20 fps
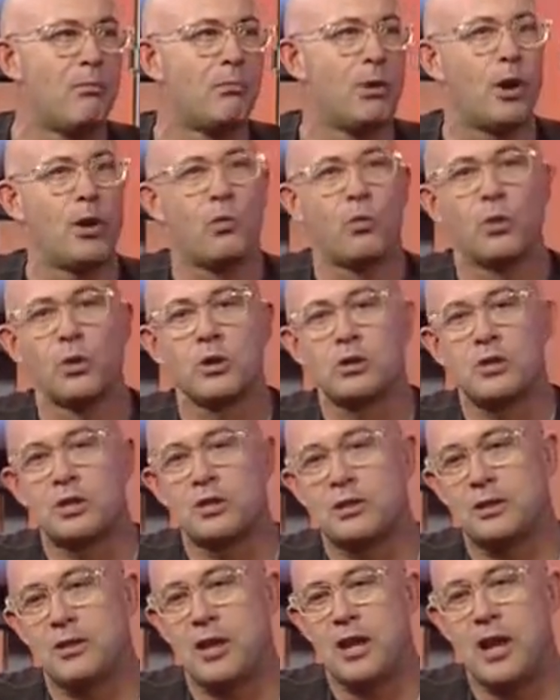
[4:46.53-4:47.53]
but we're
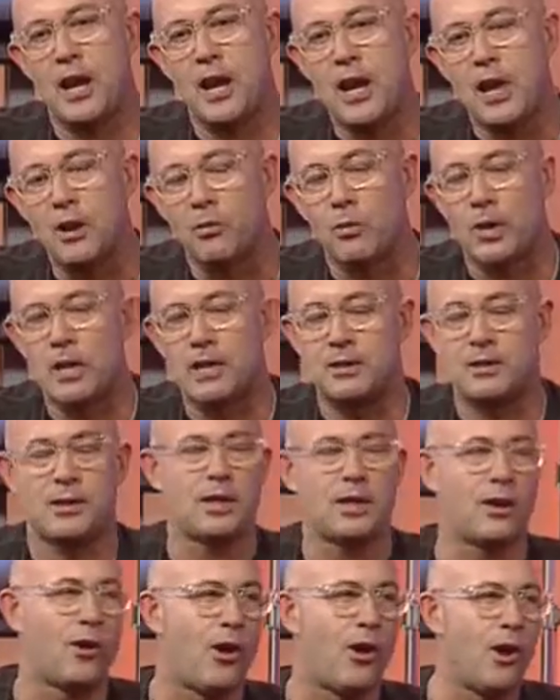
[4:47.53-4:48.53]
just
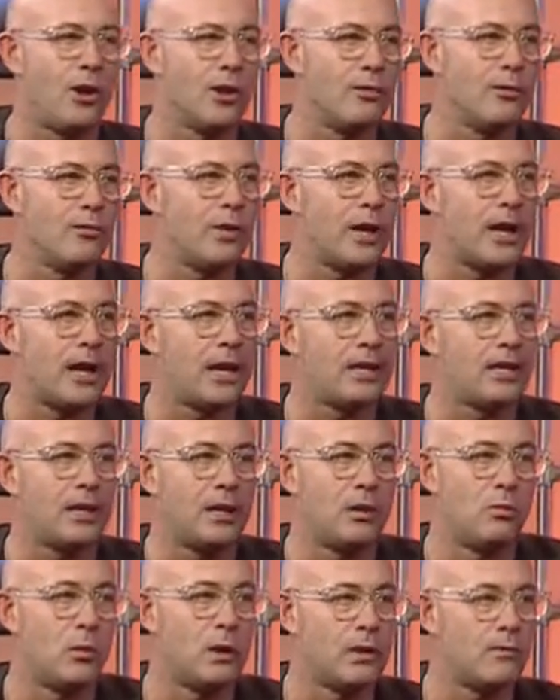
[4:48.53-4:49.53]
erasing all of that
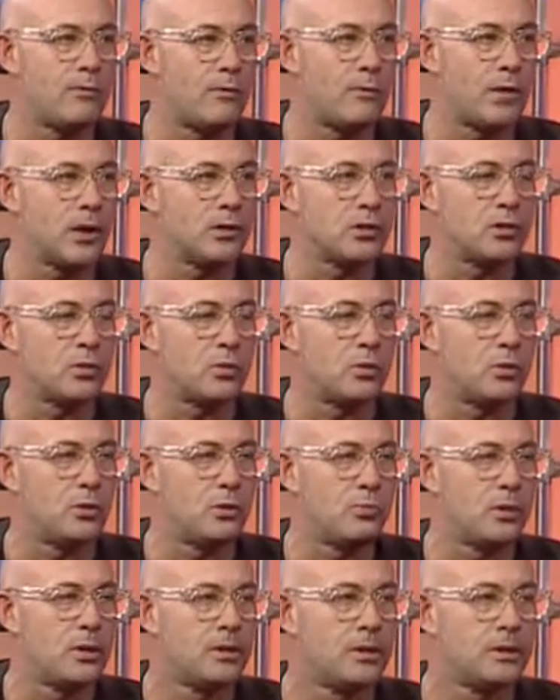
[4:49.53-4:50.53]
in one fell swoop.